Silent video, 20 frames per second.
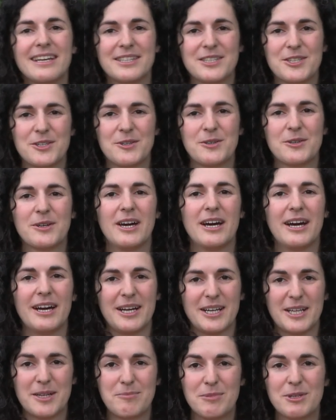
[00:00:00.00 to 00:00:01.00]
to uh,
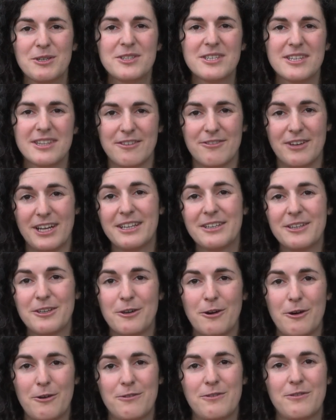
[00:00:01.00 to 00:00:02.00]
compute the value
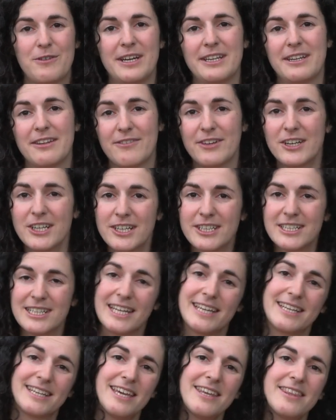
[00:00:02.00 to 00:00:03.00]
of an invariant
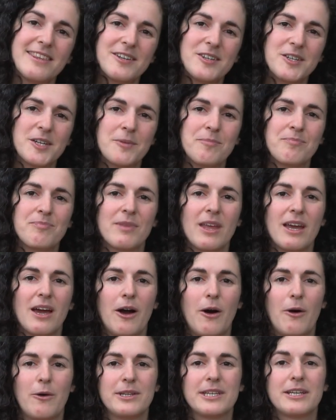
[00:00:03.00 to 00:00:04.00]
like K-theory
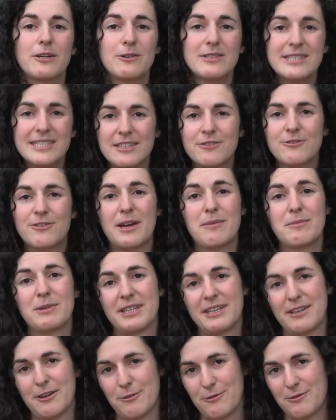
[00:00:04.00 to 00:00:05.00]
on a constant
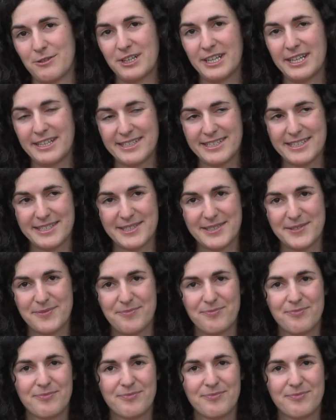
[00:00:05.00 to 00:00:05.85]
family of varieties.